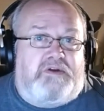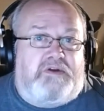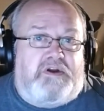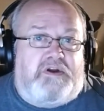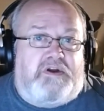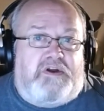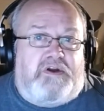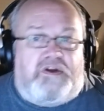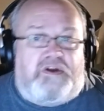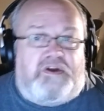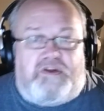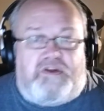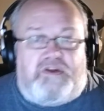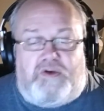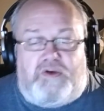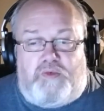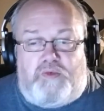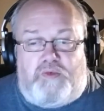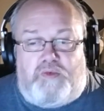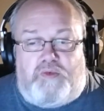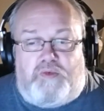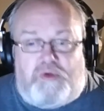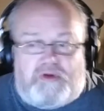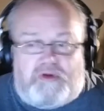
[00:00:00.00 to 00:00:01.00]

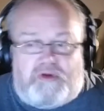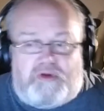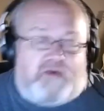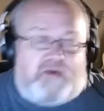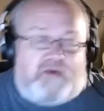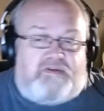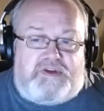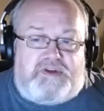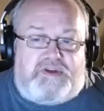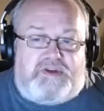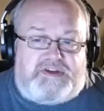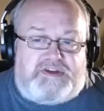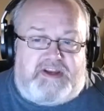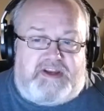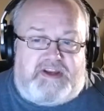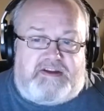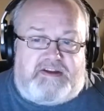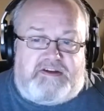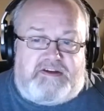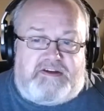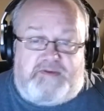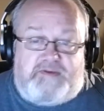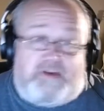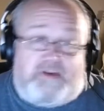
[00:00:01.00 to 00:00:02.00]
we'll go through its
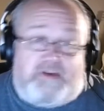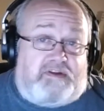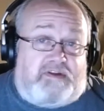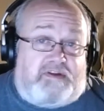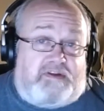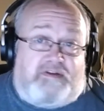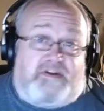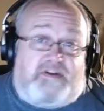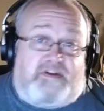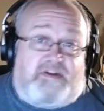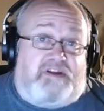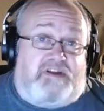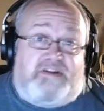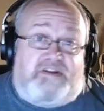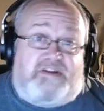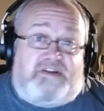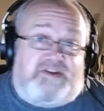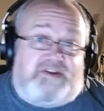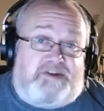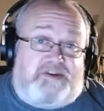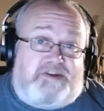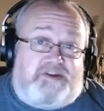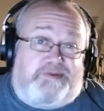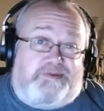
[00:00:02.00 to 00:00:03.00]
settings, but clearly
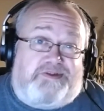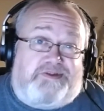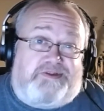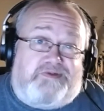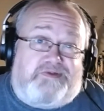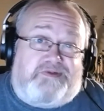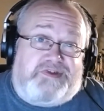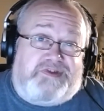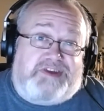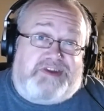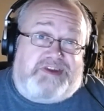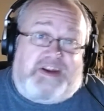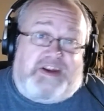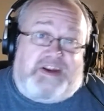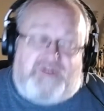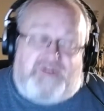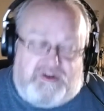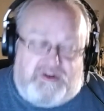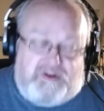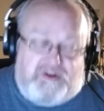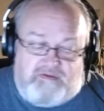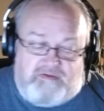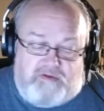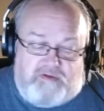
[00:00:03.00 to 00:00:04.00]
subsurface
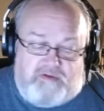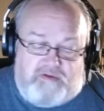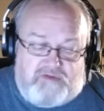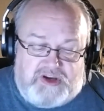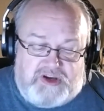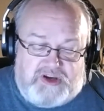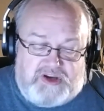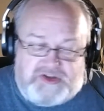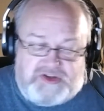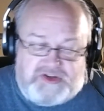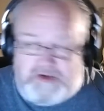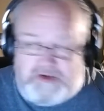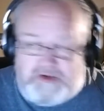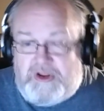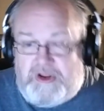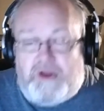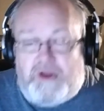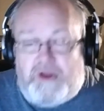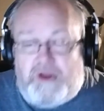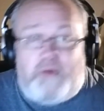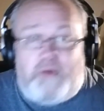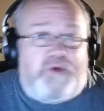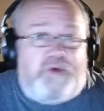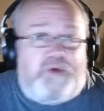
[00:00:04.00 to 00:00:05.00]
scattering and refraction
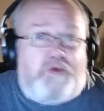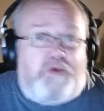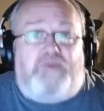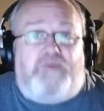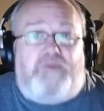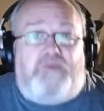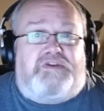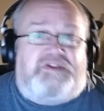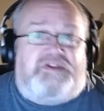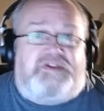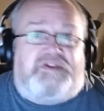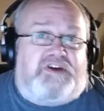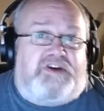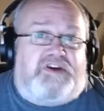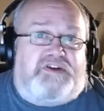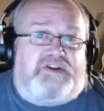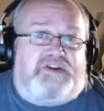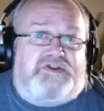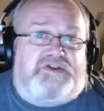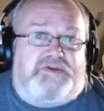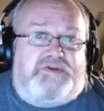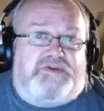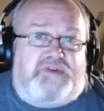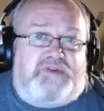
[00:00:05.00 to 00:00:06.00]
we won't
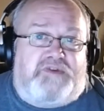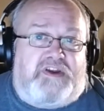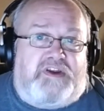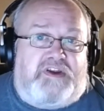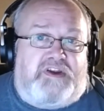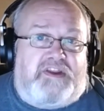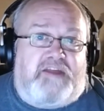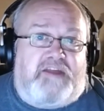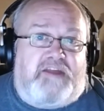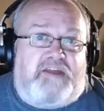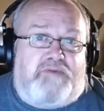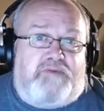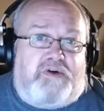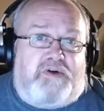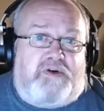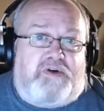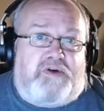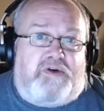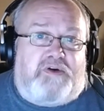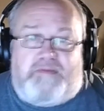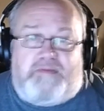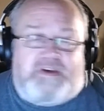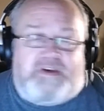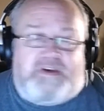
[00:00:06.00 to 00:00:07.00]
touch at that point
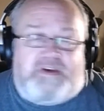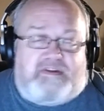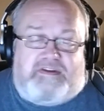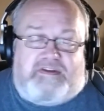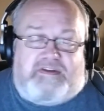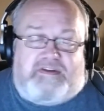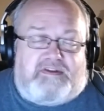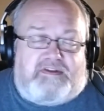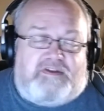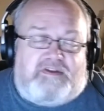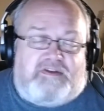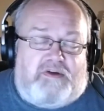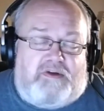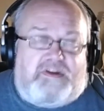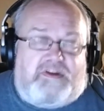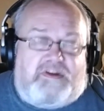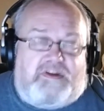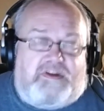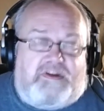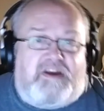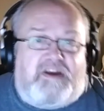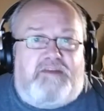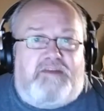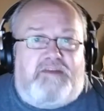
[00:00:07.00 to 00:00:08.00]
because it's not the
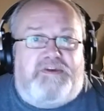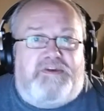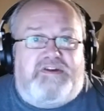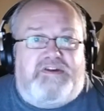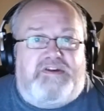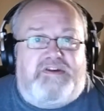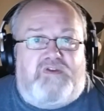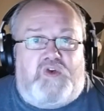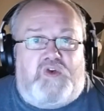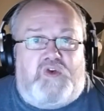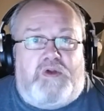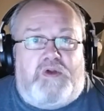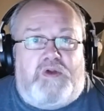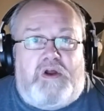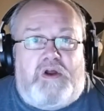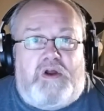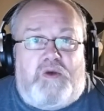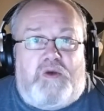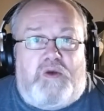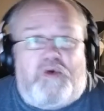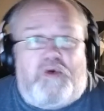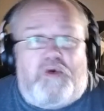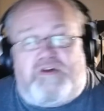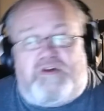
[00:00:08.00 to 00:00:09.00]
kind of material
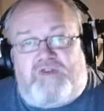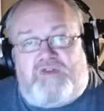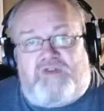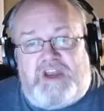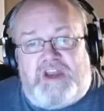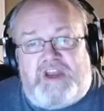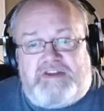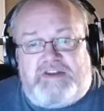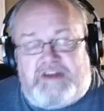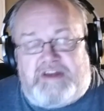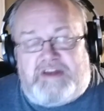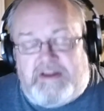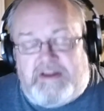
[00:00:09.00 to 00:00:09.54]
we're creating.